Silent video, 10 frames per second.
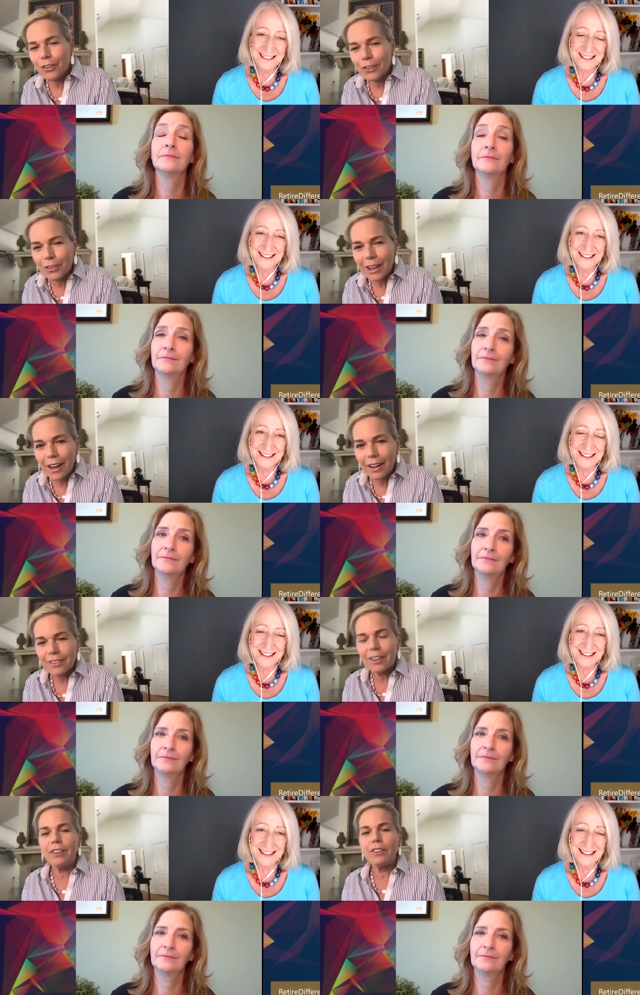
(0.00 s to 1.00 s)
Speaker 1: you get
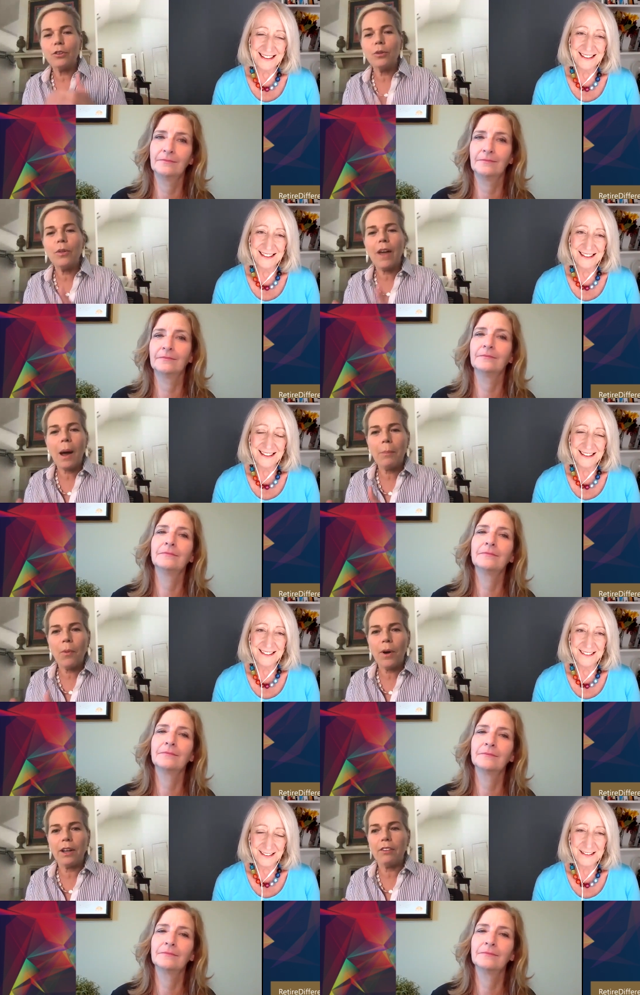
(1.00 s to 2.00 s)
to that
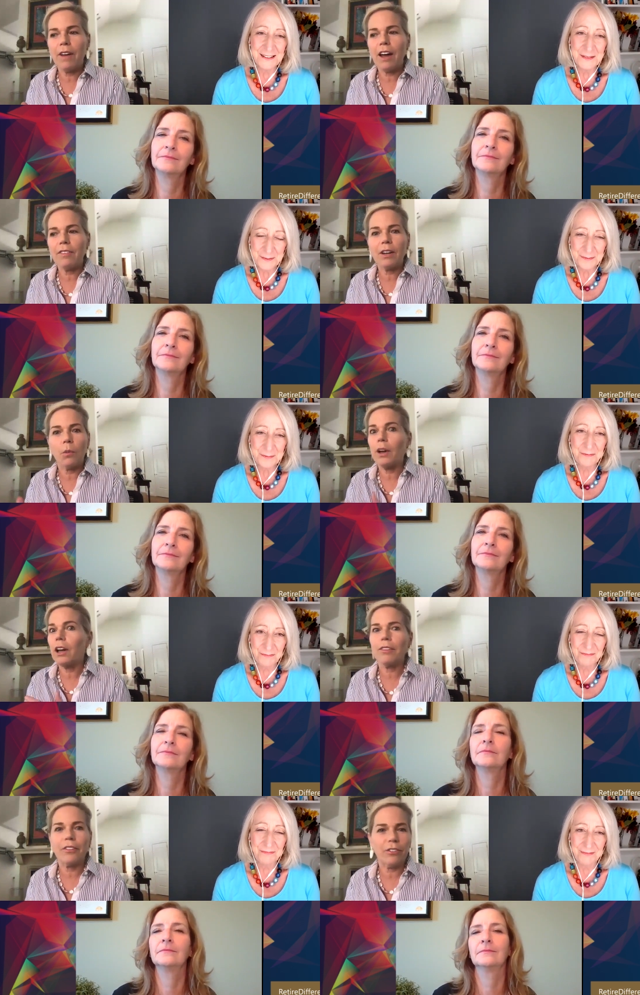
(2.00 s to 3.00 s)
point of having whatever
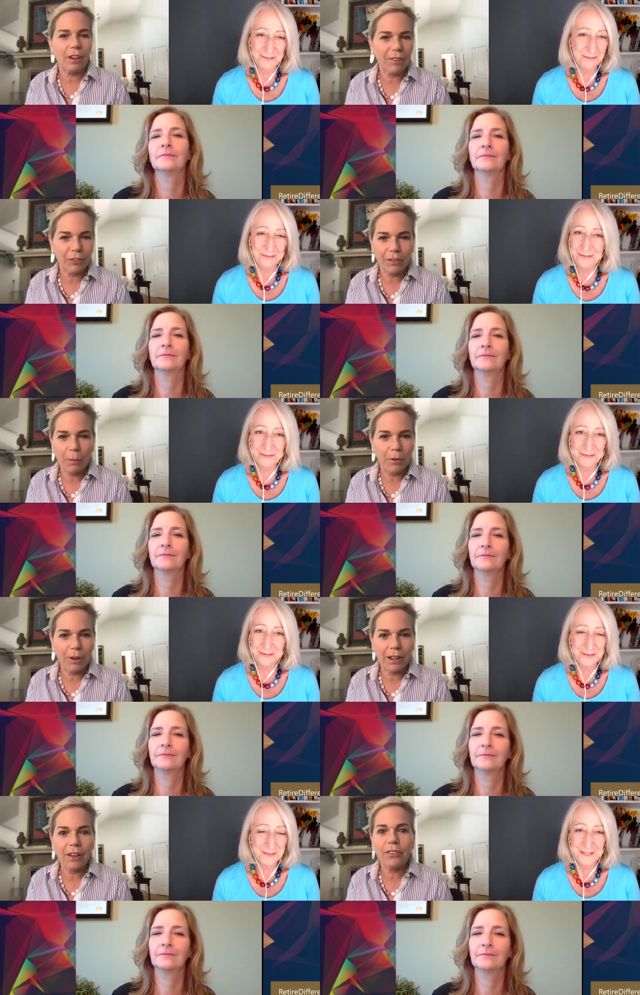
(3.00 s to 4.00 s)
savings number it
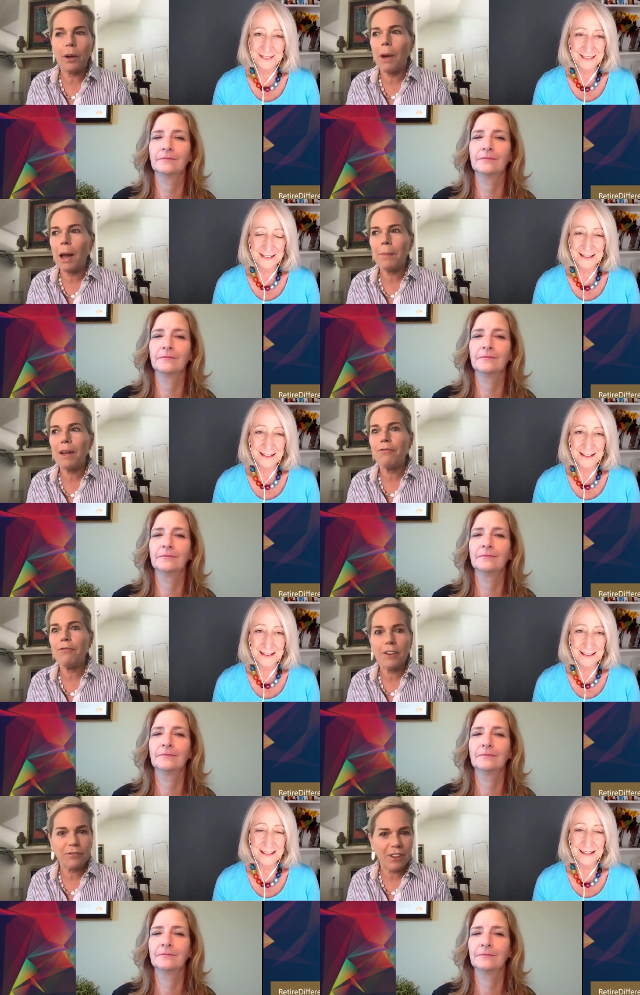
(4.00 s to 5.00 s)
is. It might be
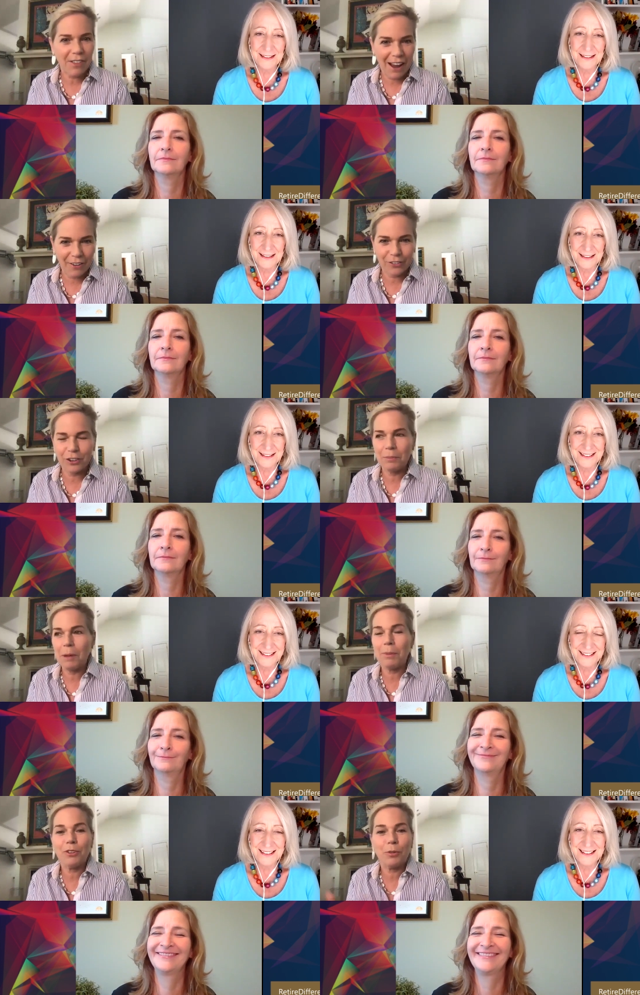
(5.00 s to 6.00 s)
50,000, it might be
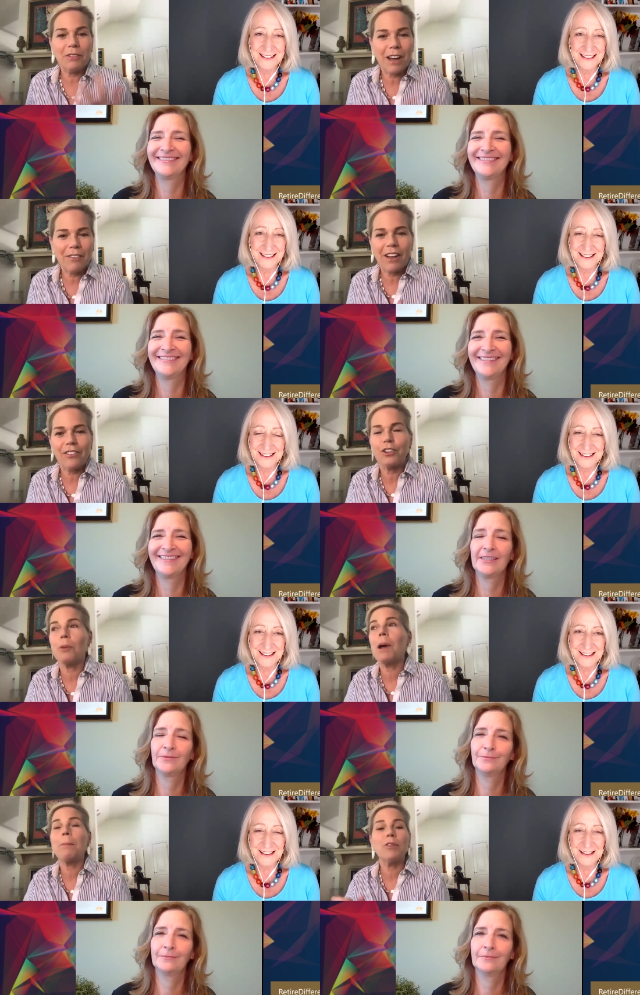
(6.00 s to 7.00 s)
25,000, or it might
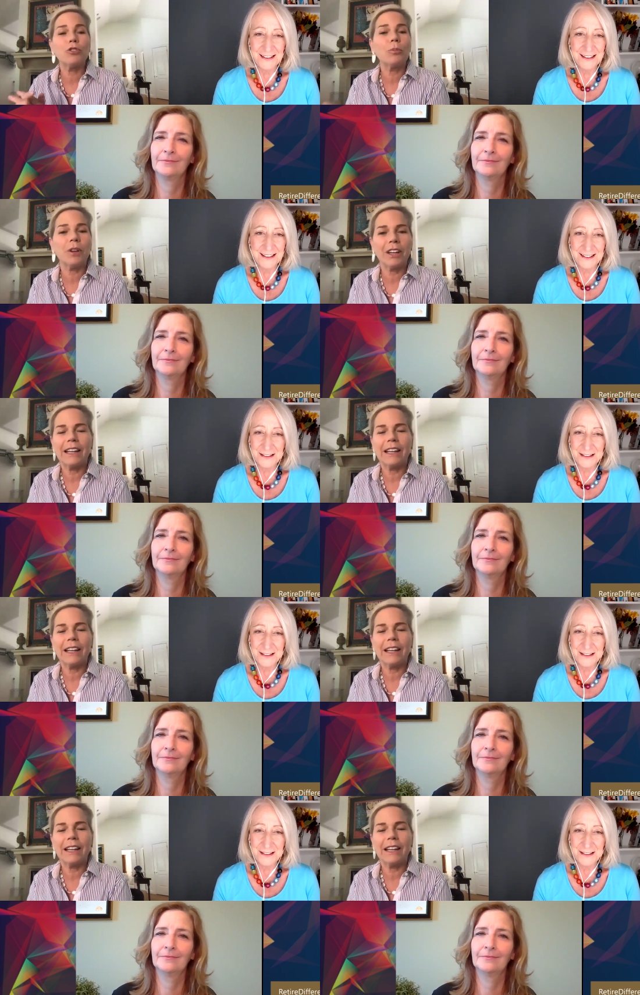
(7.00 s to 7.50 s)
be 2 million.